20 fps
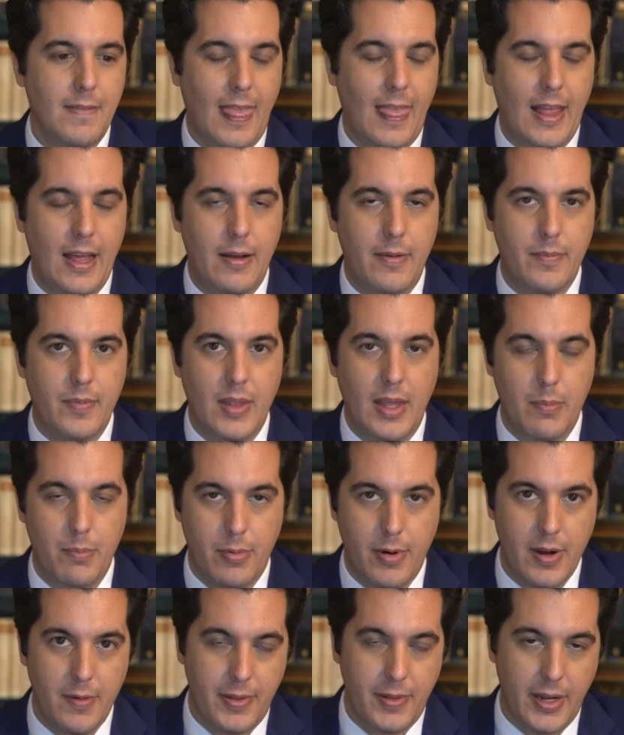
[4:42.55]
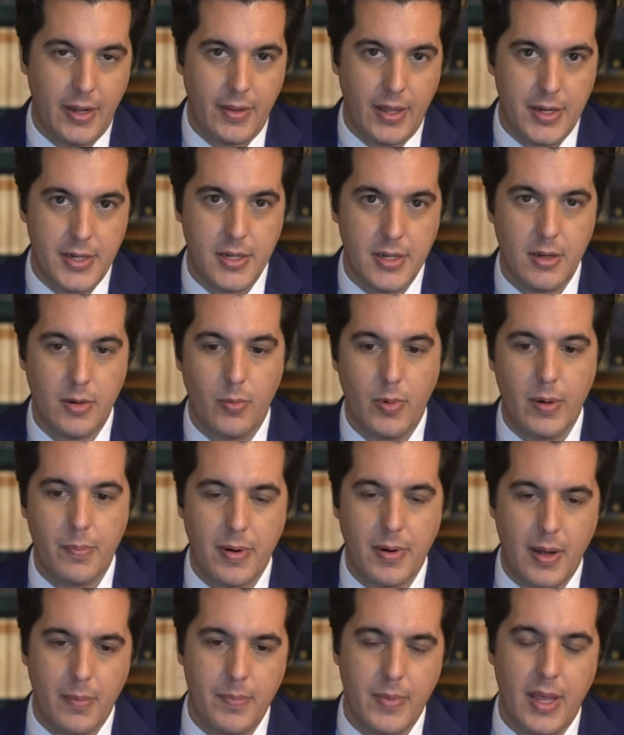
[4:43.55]
And briefly on that too, one
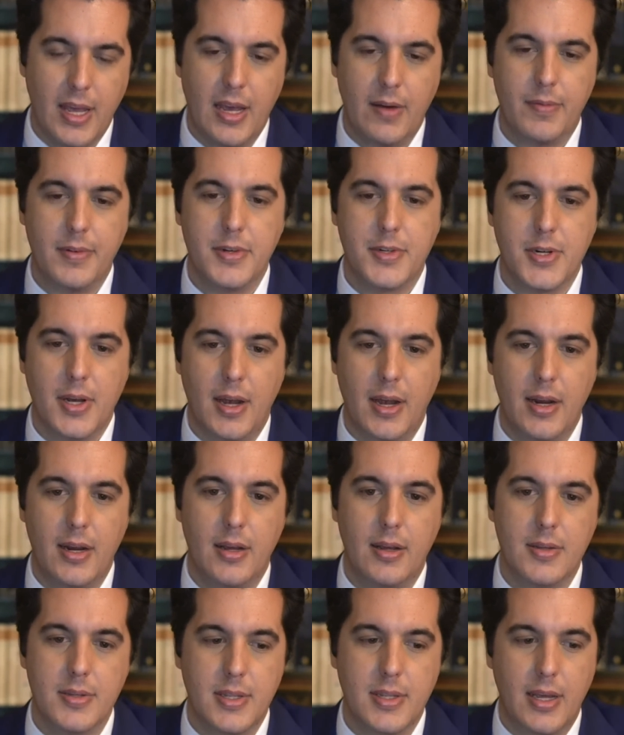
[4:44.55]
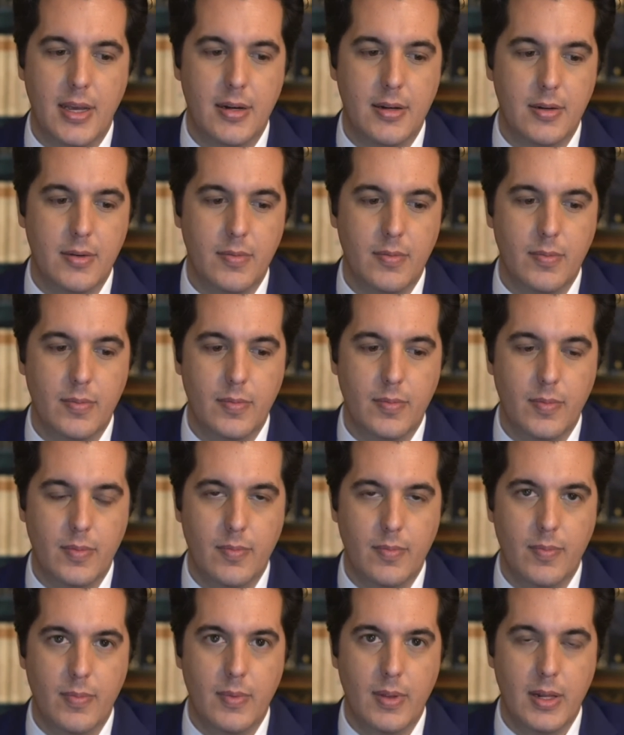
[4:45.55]
problem you have in China is that
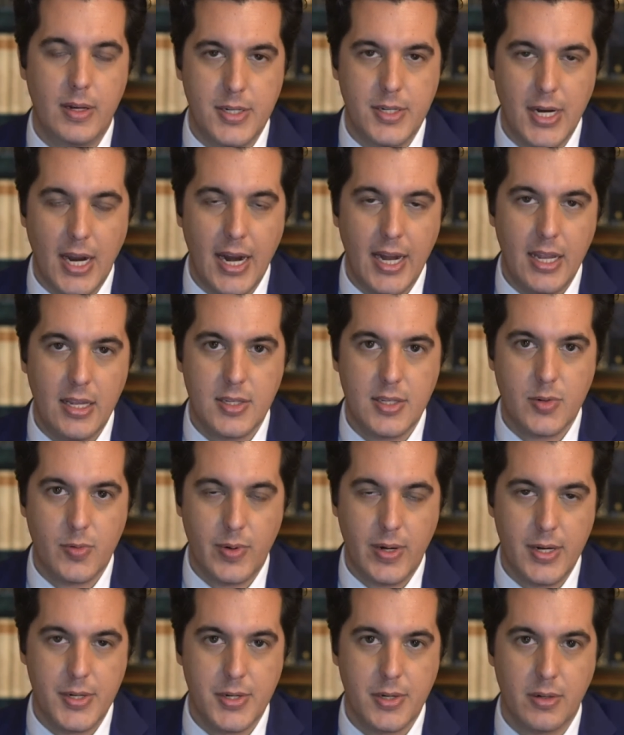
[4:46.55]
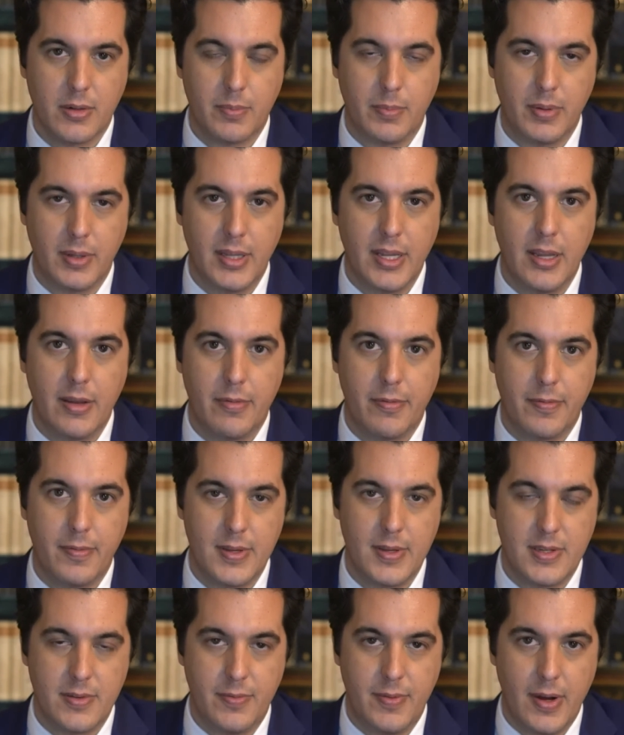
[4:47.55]
Chinese traditional belief
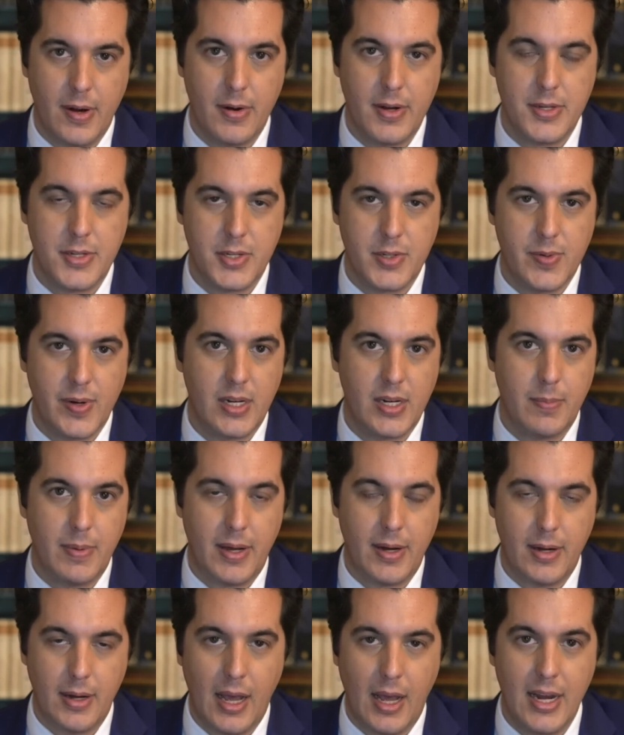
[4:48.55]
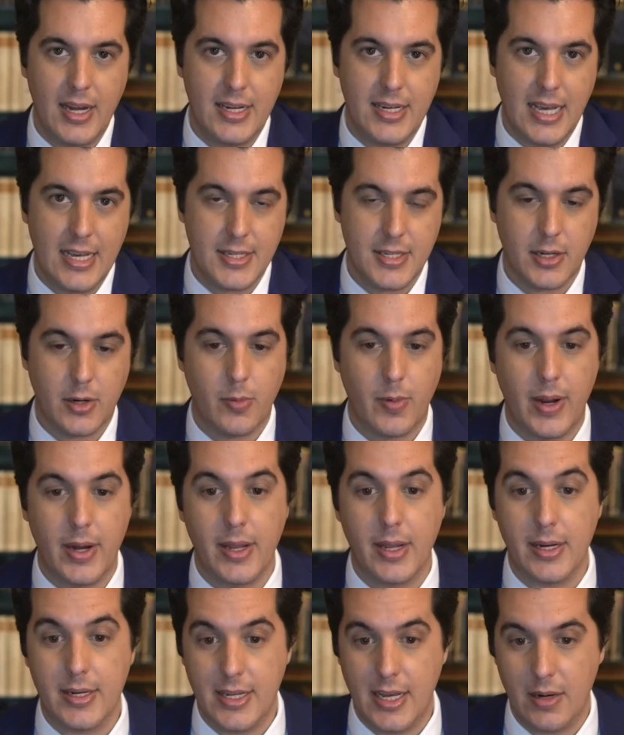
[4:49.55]
is very strict about not
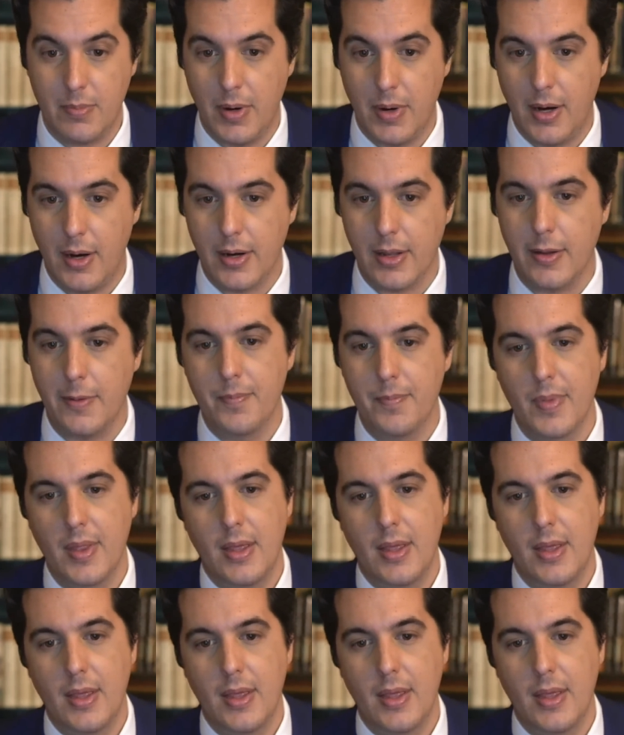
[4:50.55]
desecrating a dead body.